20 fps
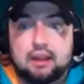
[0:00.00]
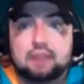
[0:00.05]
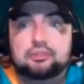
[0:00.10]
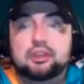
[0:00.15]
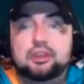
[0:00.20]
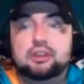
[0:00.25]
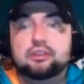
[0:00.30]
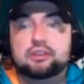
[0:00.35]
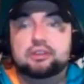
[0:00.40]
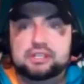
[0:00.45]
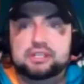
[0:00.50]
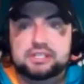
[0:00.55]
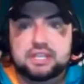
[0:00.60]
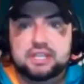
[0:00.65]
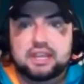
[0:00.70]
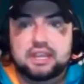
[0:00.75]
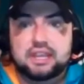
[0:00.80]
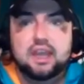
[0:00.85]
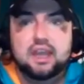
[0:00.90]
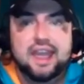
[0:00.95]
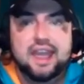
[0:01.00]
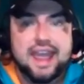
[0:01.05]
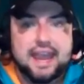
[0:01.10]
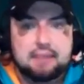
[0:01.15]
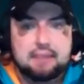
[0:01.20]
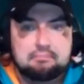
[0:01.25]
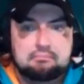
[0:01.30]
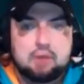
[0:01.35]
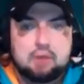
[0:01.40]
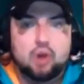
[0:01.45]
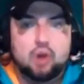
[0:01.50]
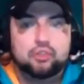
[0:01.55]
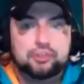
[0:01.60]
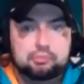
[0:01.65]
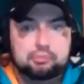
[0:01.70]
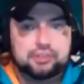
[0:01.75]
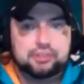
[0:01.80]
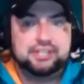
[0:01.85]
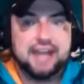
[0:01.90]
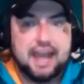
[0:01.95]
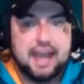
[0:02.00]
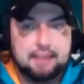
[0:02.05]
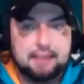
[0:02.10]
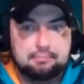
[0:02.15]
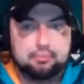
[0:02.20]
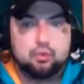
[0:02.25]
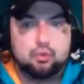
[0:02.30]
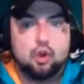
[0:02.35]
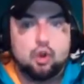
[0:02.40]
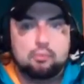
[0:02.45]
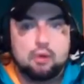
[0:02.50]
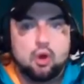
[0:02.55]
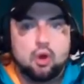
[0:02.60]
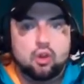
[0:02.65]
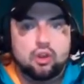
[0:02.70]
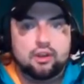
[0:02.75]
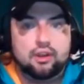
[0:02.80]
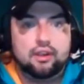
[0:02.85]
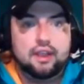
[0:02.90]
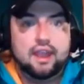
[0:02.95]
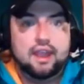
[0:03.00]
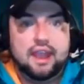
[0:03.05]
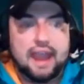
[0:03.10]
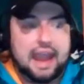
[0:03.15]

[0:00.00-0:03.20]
I think you're going to see a multiple-time Pro Bowler